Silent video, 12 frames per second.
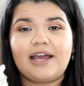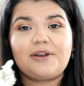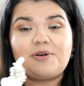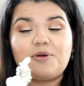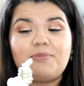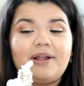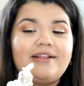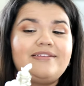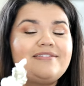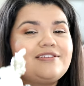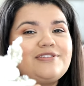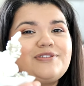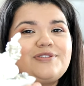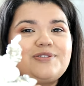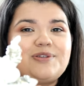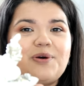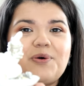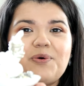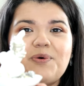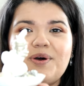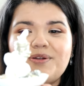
I don't know, but I think this is so